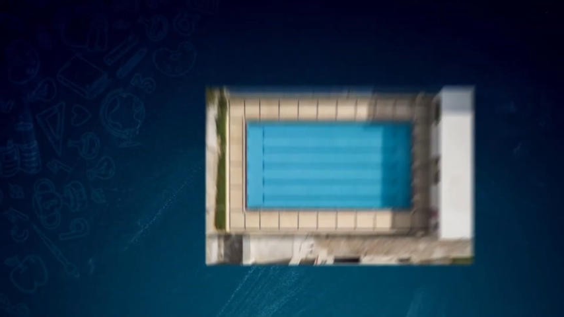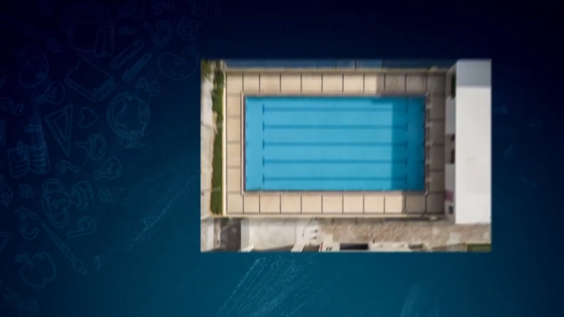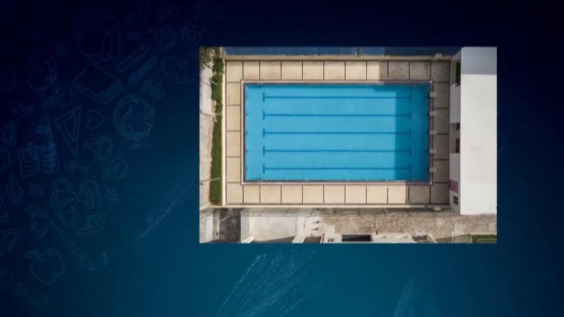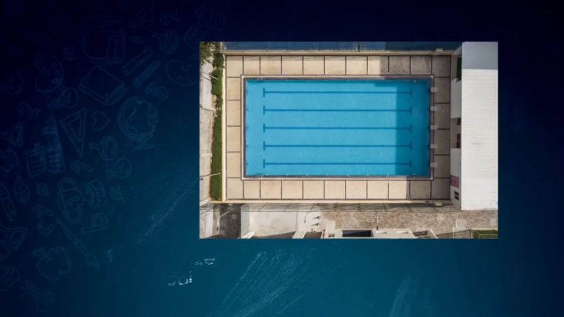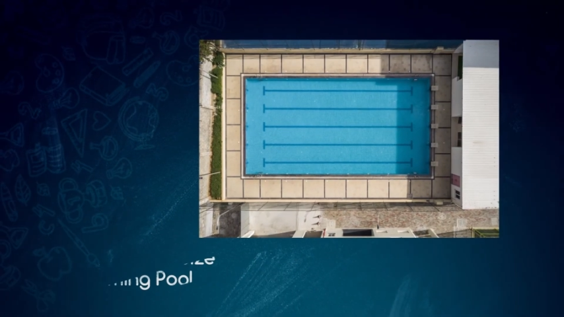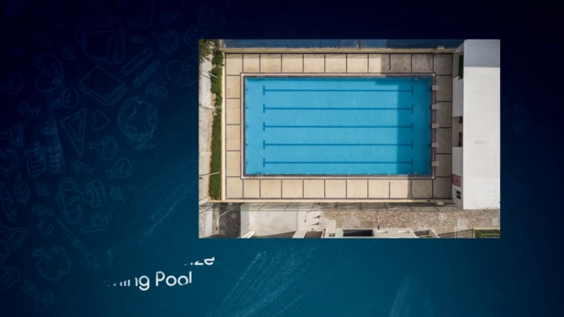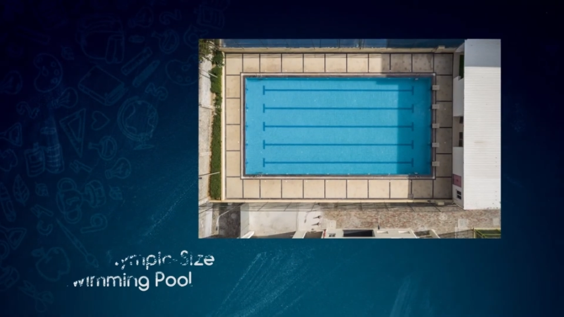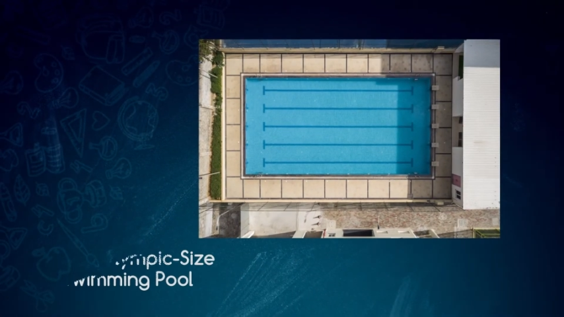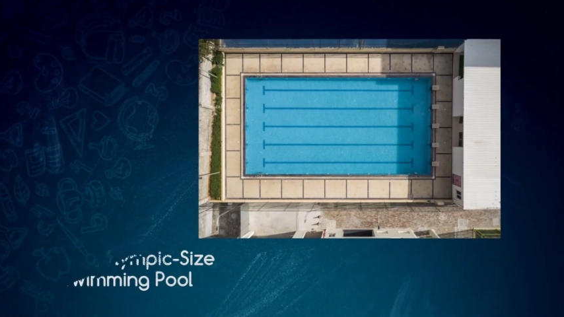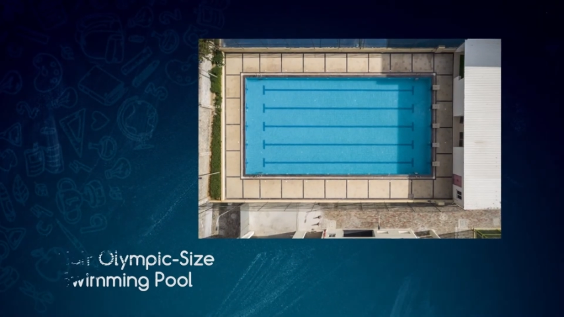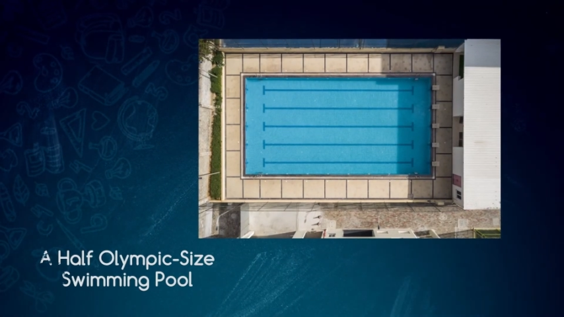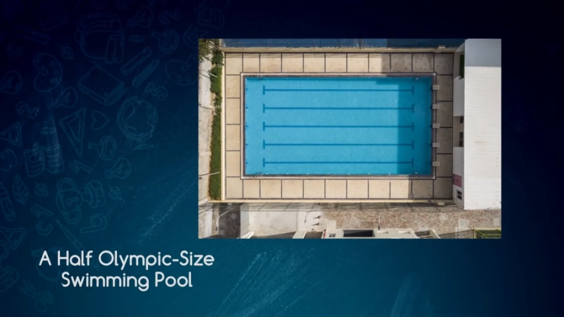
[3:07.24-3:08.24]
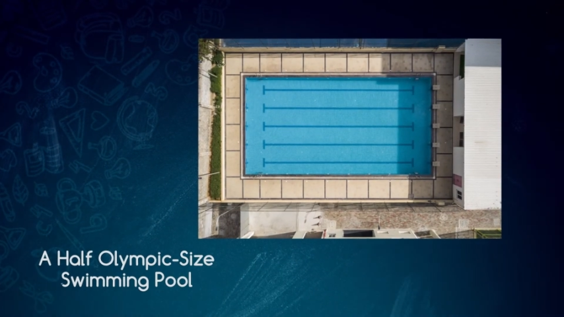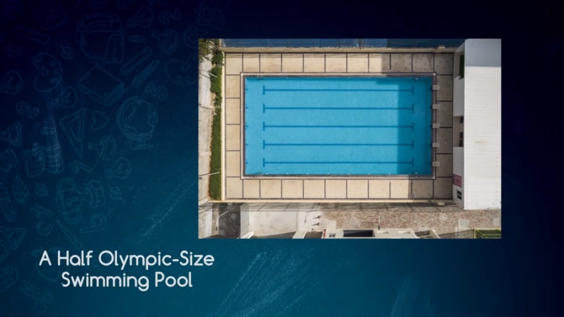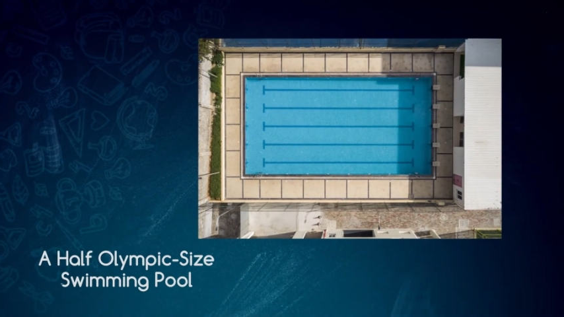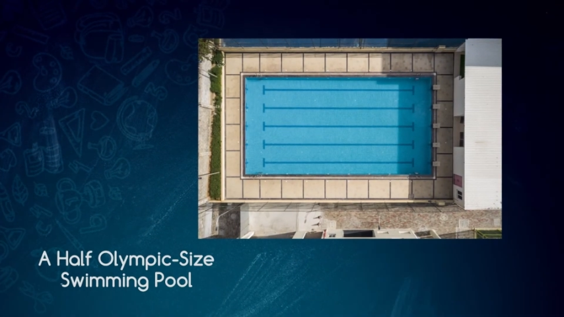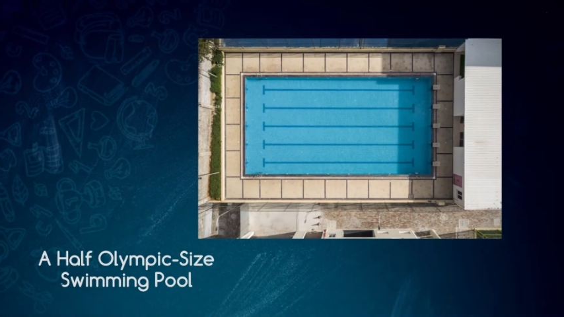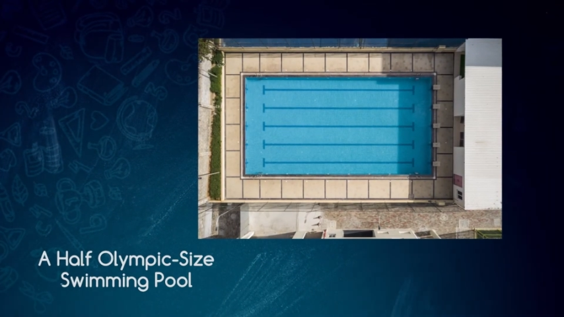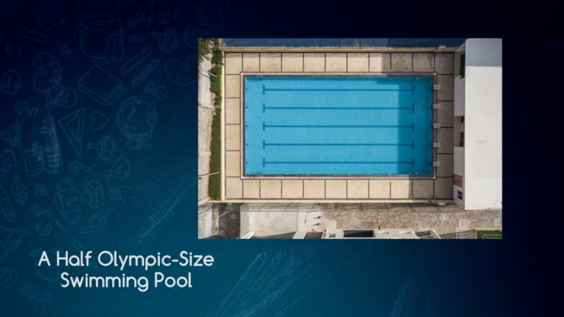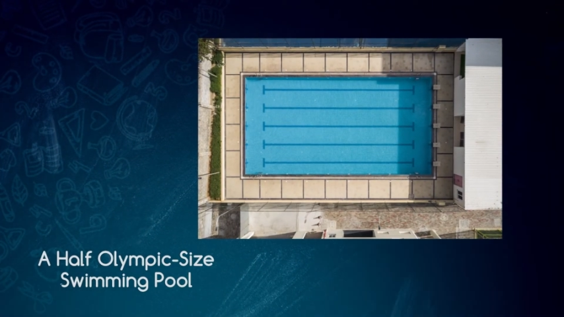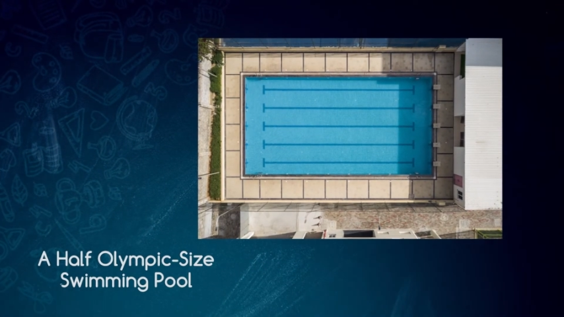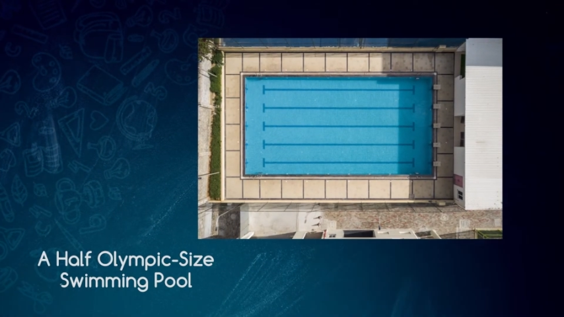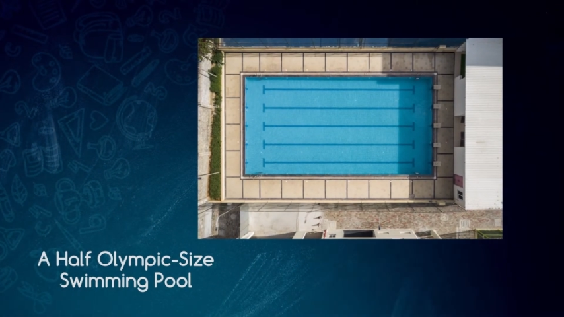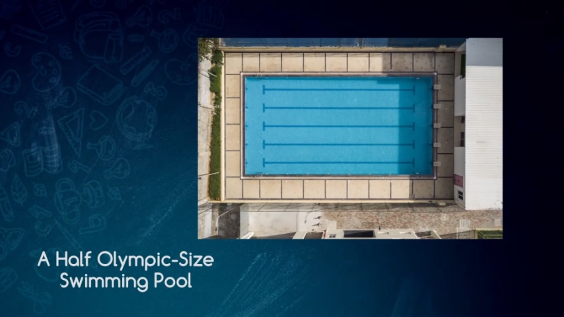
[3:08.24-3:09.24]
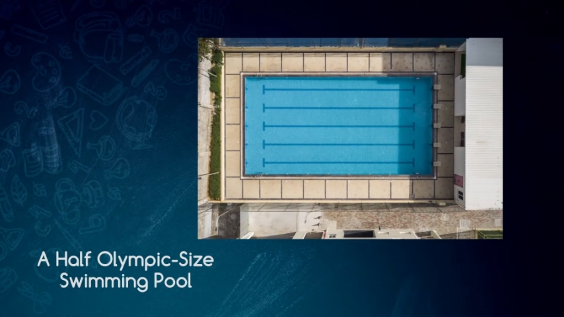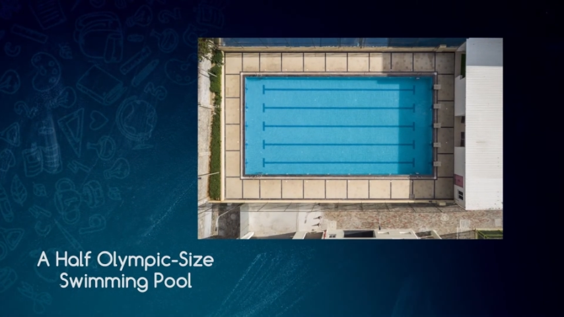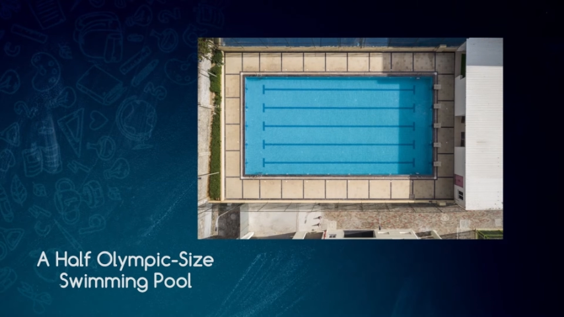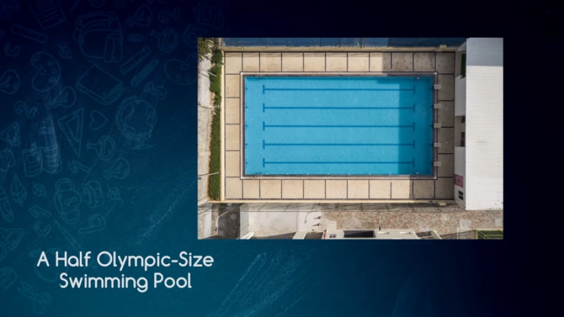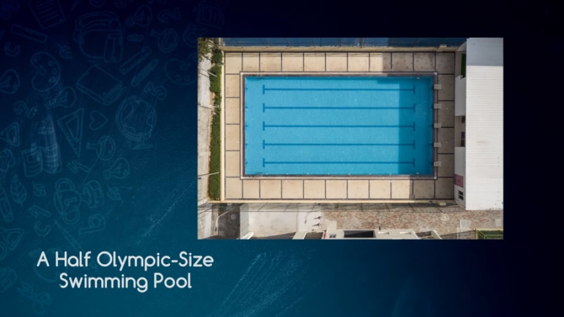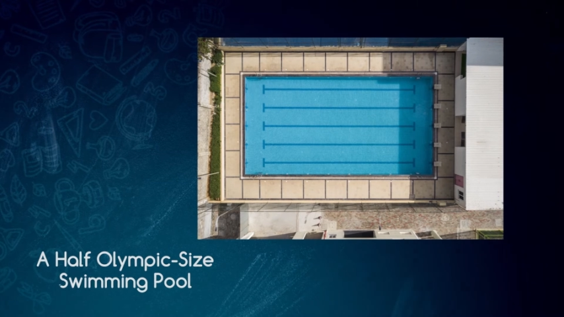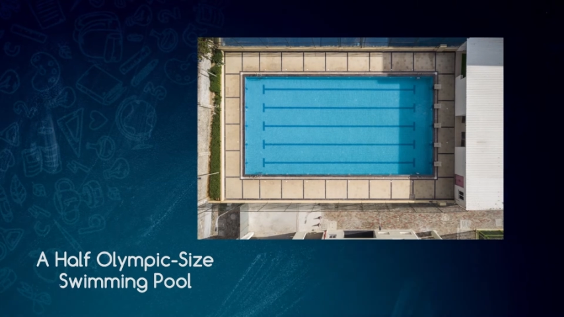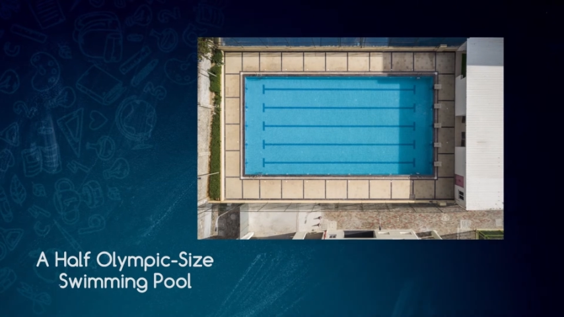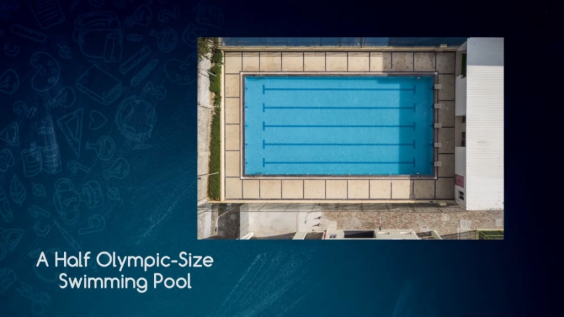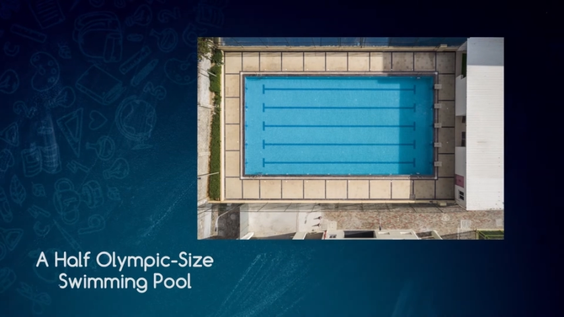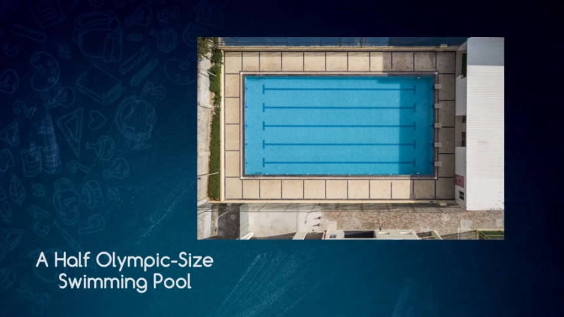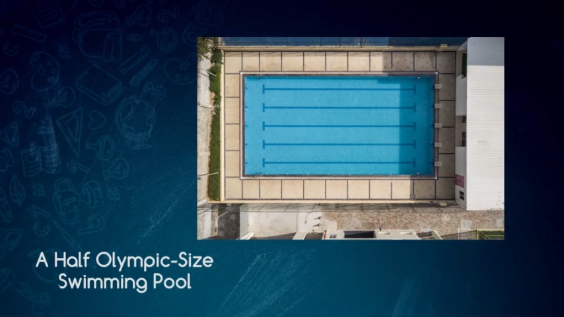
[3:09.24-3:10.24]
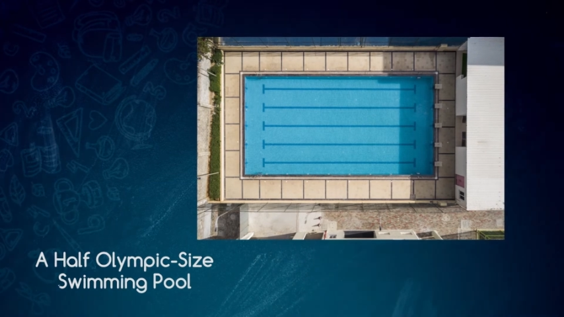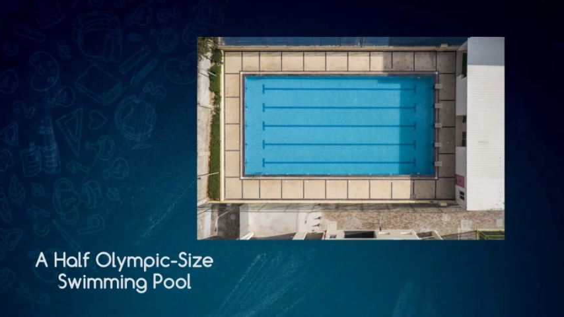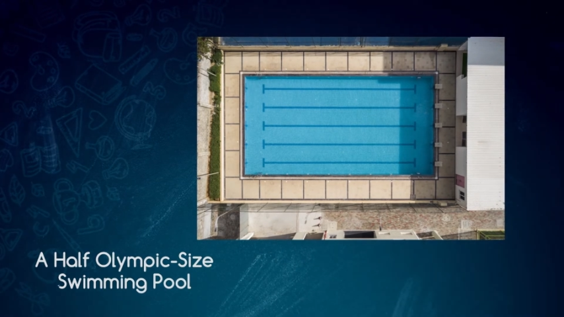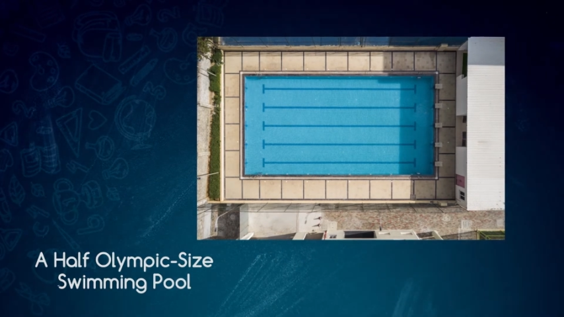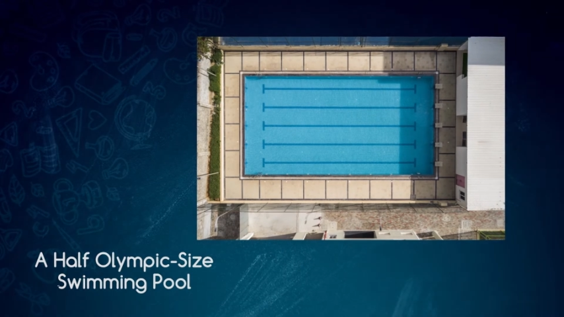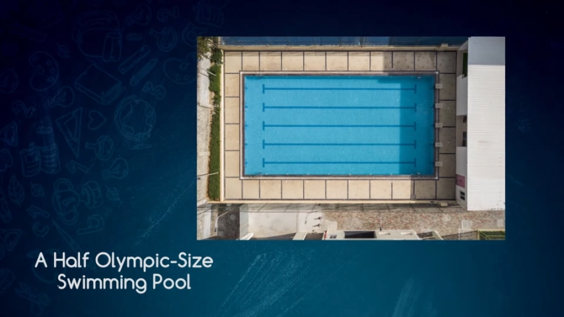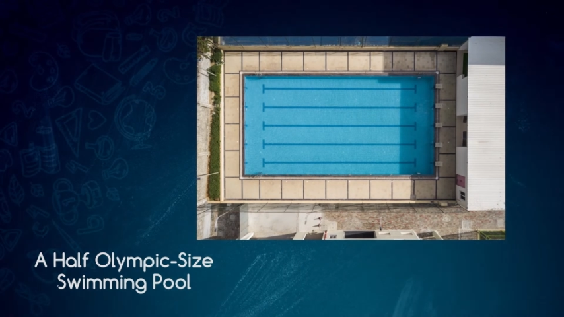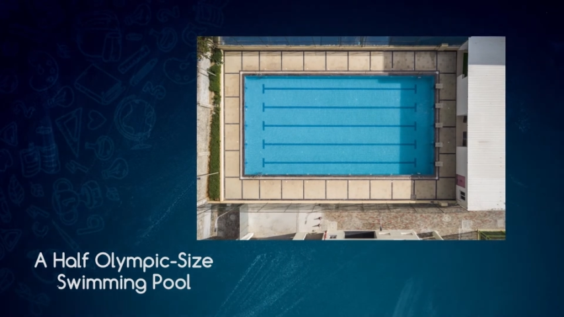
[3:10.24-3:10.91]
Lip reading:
[unreadable: no face in view]